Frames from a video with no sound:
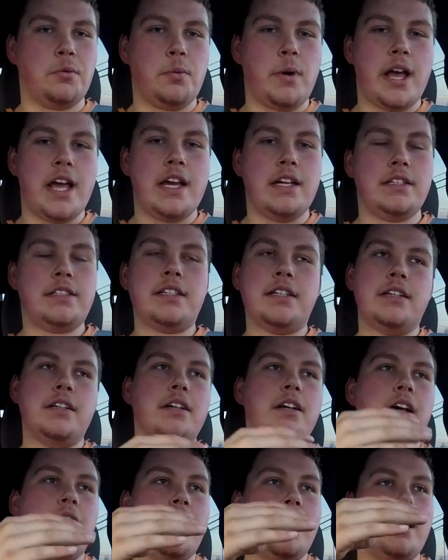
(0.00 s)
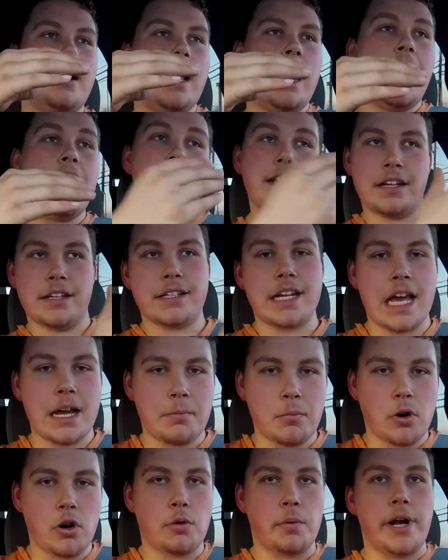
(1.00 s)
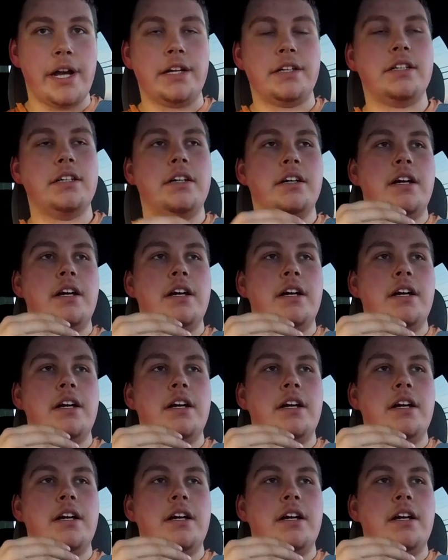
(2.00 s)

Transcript: weight, and it can take more weight.